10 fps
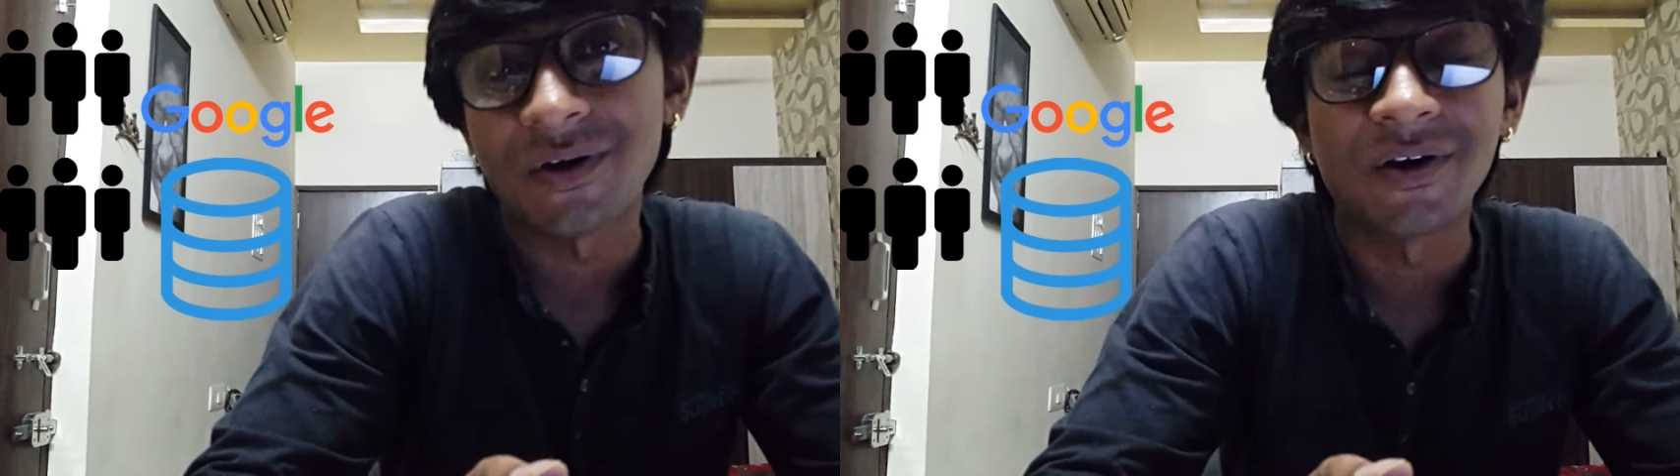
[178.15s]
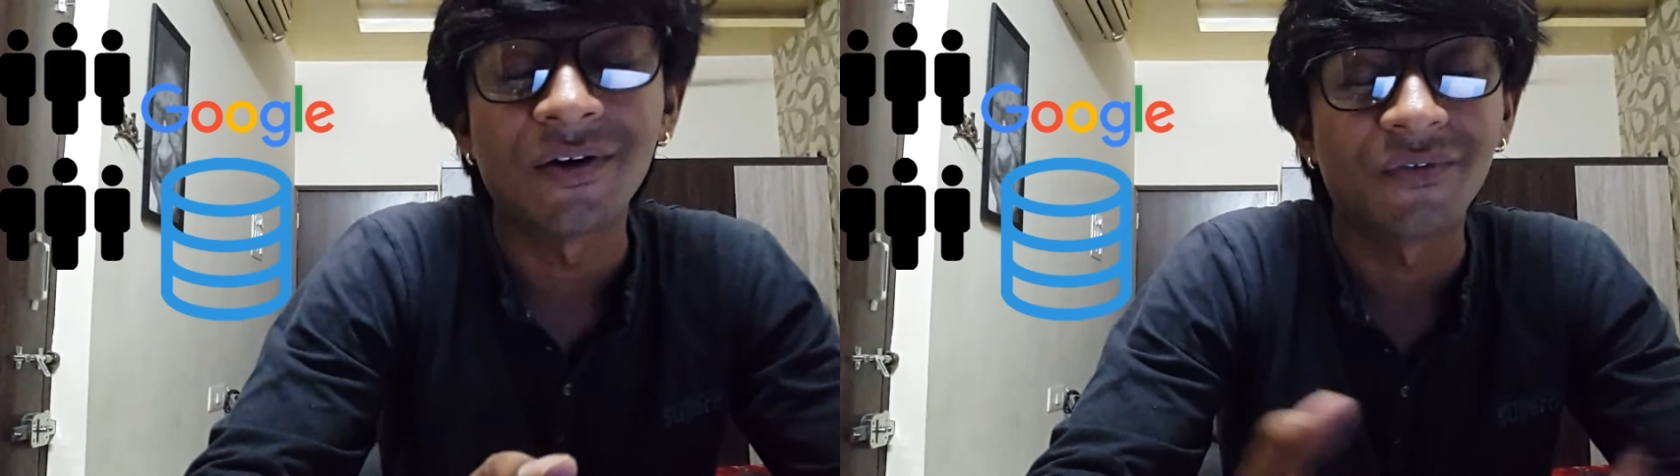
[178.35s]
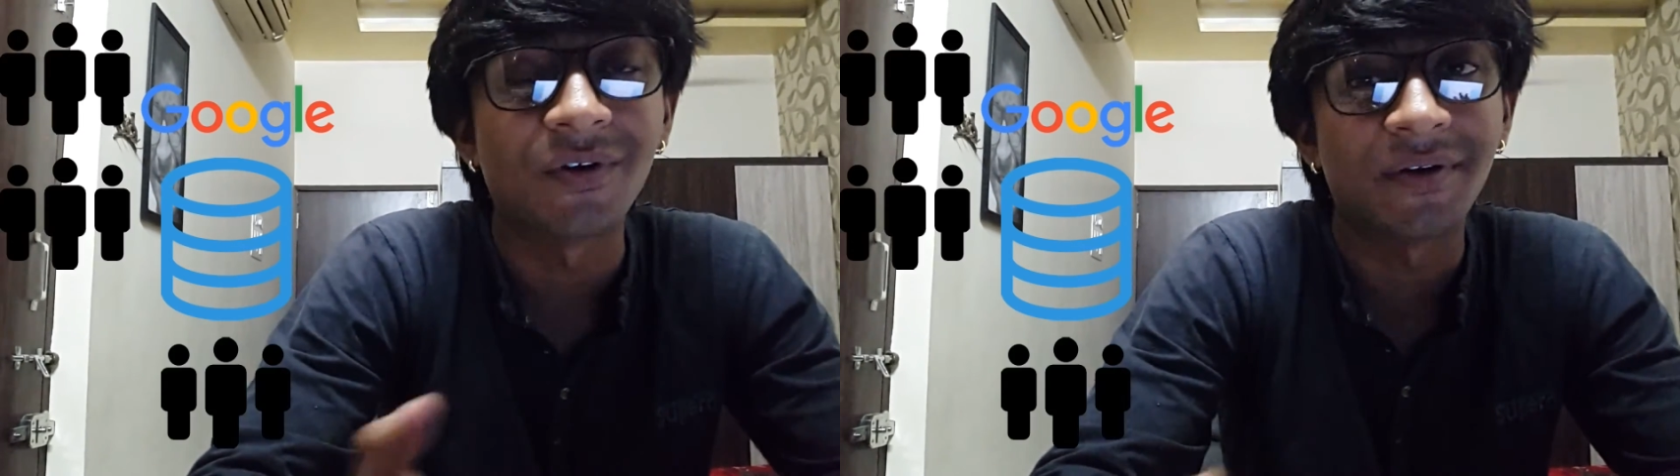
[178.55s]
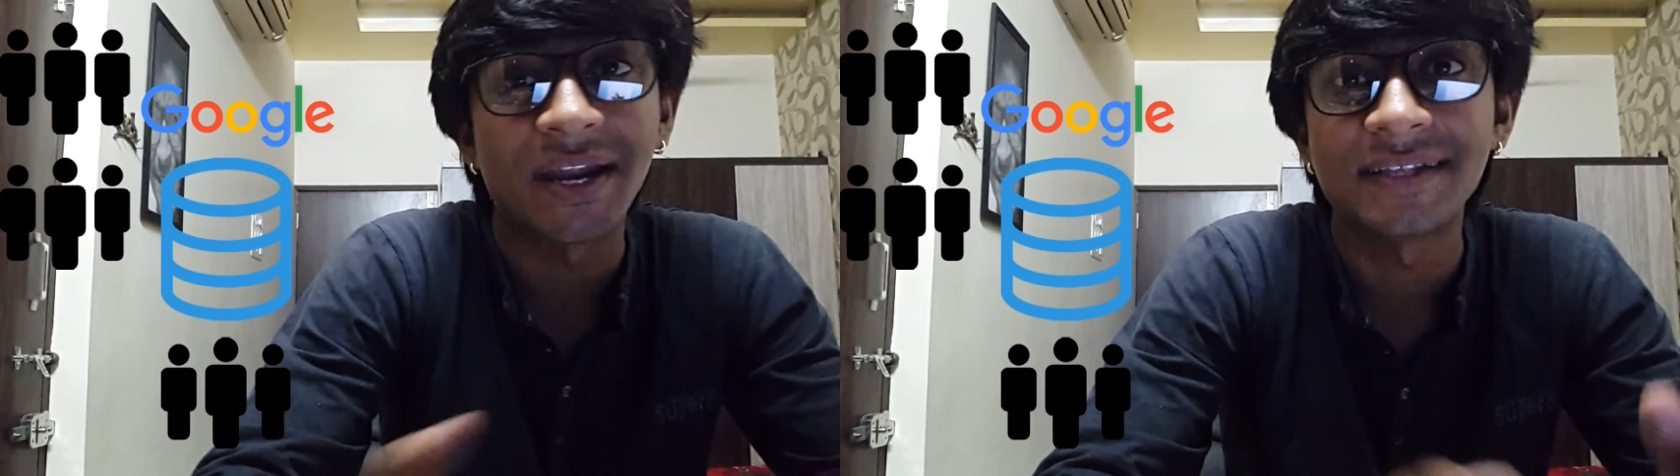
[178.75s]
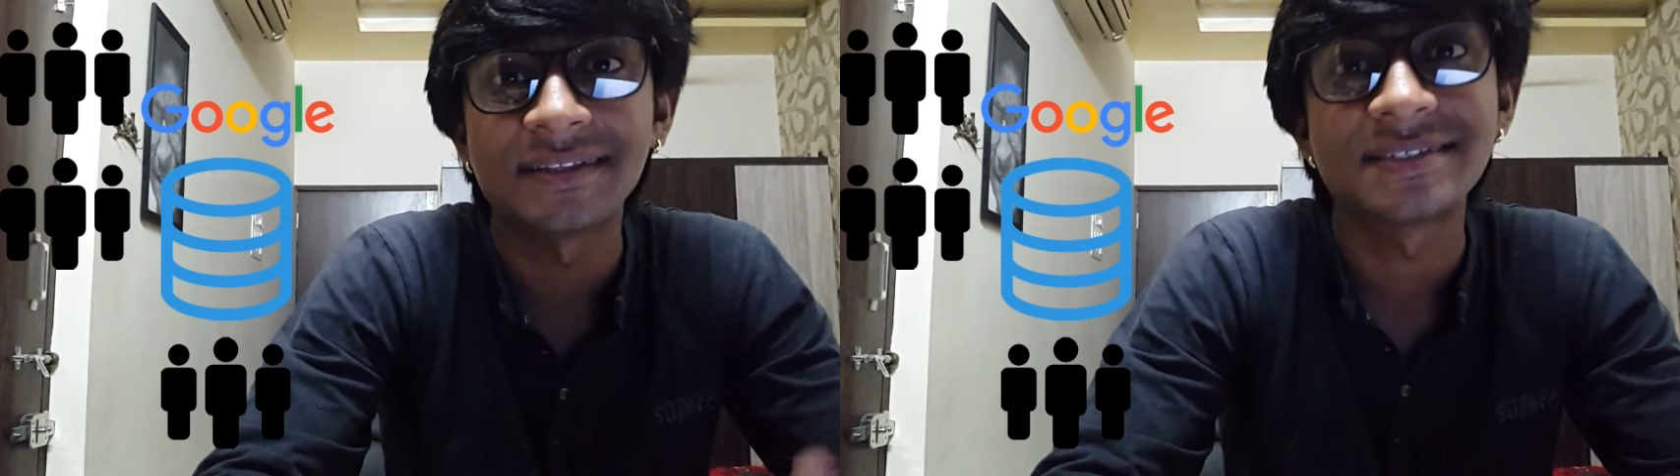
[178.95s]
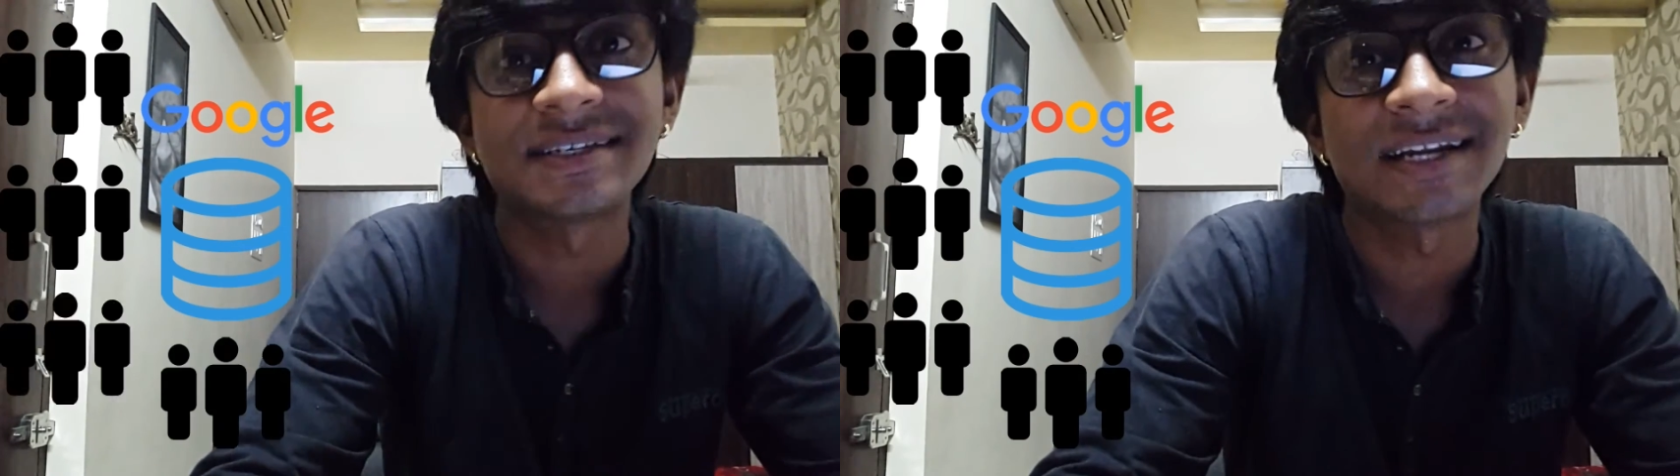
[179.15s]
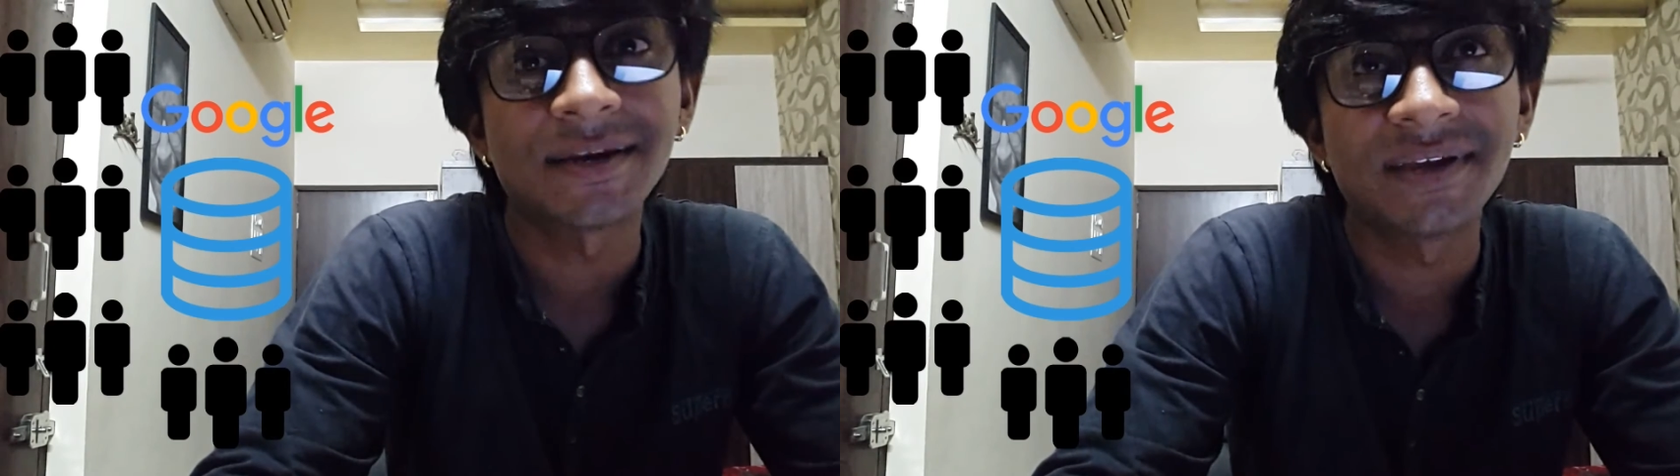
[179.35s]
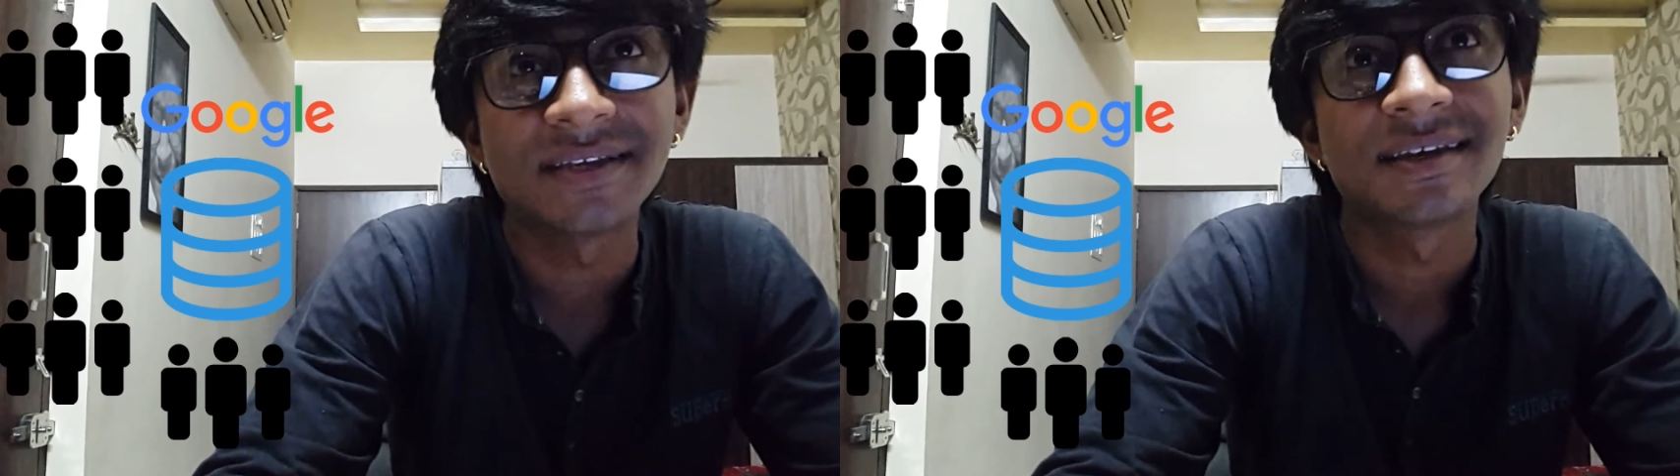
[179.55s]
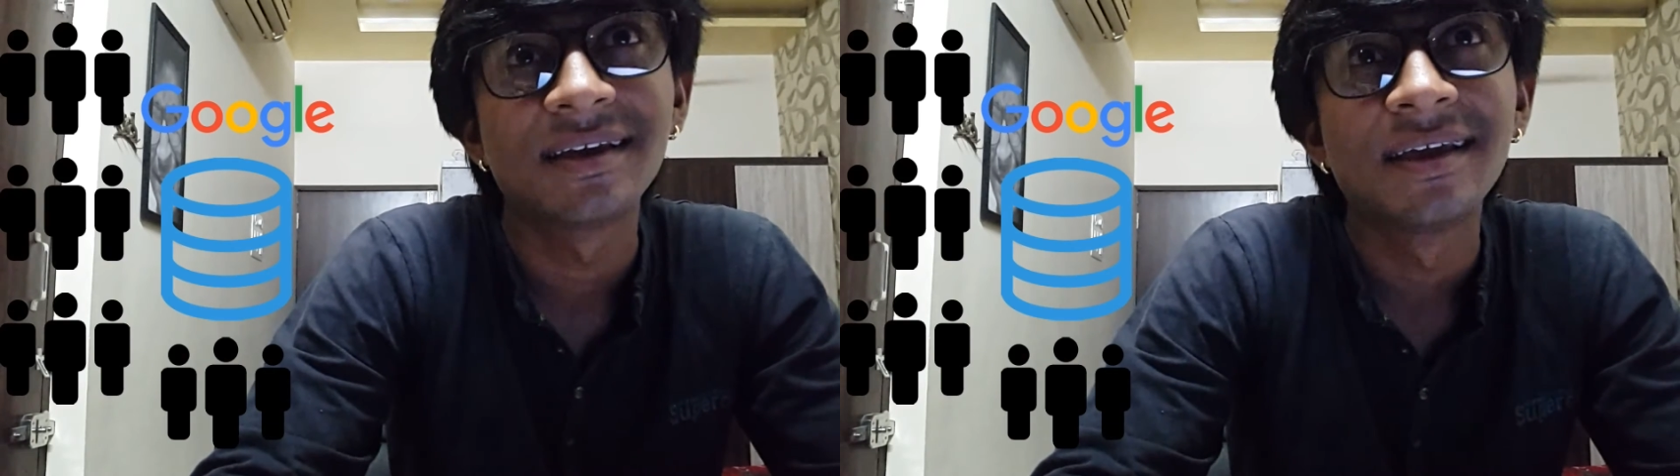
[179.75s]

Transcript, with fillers: or for writing this database,